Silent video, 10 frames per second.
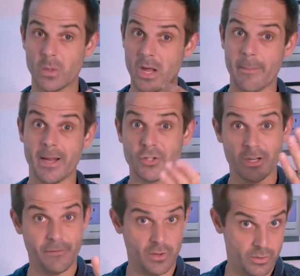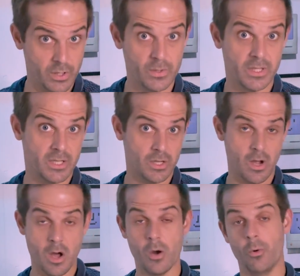So I imagine if you're using this at
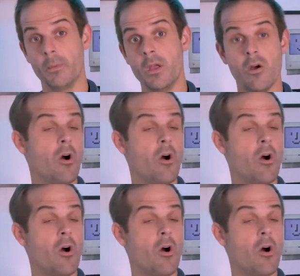home